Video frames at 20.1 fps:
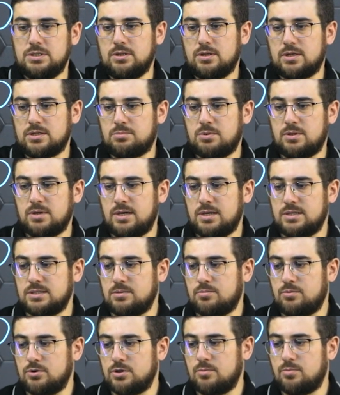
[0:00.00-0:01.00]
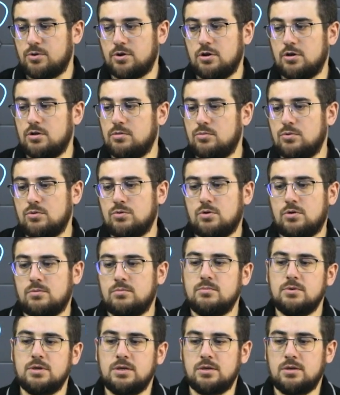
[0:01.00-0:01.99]
here that the force is at a certain
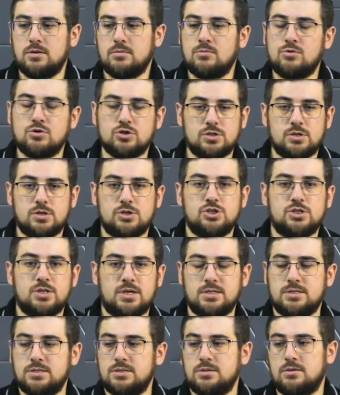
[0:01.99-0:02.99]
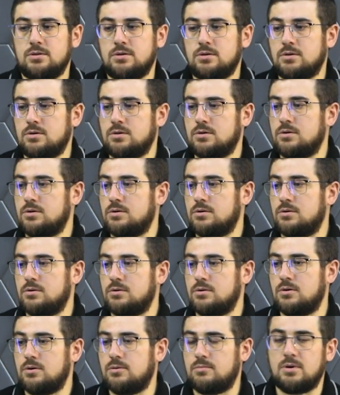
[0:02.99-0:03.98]
angle, and we can calculate the momentum of the
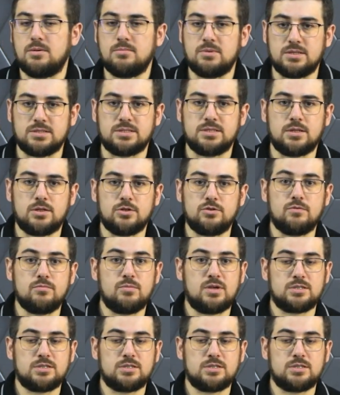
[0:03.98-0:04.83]
force in two ways.